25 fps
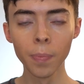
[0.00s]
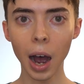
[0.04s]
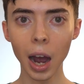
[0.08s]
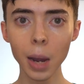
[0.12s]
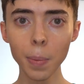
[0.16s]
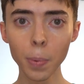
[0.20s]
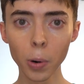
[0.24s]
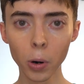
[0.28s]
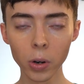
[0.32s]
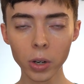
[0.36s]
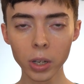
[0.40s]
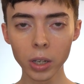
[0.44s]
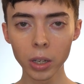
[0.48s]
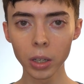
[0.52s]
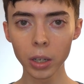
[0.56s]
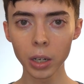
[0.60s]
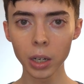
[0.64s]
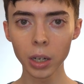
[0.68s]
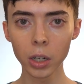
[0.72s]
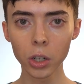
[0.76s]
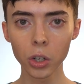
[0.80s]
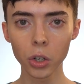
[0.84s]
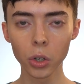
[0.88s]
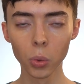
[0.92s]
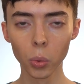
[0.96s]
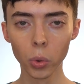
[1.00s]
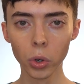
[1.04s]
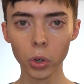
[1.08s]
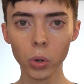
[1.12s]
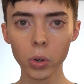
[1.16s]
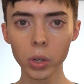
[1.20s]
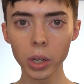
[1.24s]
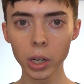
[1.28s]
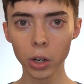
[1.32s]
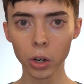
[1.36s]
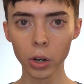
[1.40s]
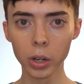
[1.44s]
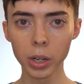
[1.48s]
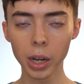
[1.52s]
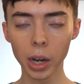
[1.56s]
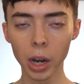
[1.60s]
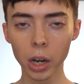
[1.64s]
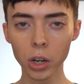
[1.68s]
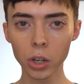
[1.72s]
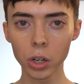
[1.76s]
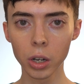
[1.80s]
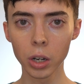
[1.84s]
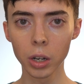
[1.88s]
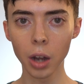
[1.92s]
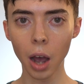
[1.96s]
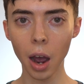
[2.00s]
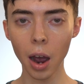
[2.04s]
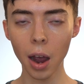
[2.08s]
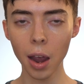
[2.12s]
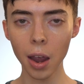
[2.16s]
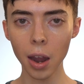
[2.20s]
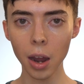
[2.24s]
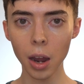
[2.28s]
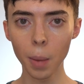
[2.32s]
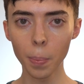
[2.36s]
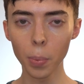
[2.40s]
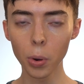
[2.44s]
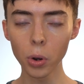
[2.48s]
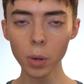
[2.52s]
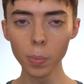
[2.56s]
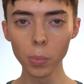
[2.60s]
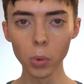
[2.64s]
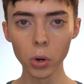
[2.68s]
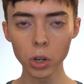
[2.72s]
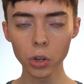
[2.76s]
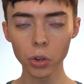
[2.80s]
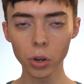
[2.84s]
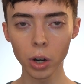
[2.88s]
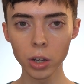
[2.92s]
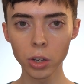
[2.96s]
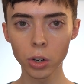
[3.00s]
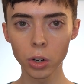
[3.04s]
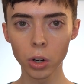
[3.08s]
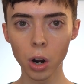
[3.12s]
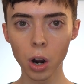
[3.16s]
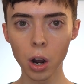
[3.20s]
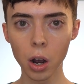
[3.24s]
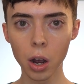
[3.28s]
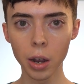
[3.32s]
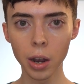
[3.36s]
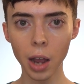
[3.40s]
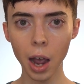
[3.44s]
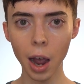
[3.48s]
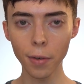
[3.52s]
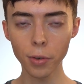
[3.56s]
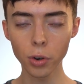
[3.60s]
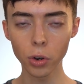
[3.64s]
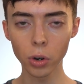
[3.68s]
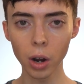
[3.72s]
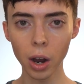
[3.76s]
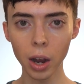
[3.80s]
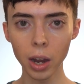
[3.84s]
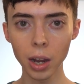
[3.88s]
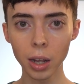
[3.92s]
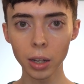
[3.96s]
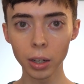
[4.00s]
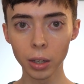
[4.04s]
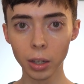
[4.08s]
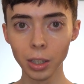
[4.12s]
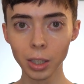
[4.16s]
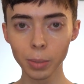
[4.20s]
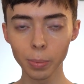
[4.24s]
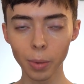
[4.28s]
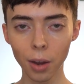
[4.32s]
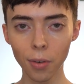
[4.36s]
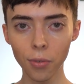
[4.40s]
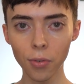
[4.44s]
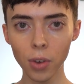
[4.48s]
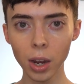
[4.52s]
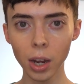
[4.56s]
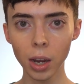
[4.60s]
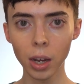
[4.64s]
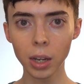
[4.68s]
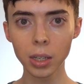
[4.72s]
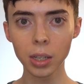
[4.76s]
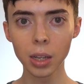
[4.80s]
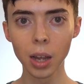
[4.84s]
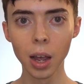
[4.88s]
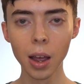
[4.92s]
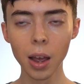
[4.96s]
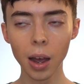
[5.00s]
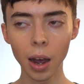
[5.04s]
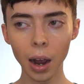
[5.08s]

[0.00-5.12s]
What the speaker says: I personally, to reduce irritation, I put a moisturizer on after I cleanse my face.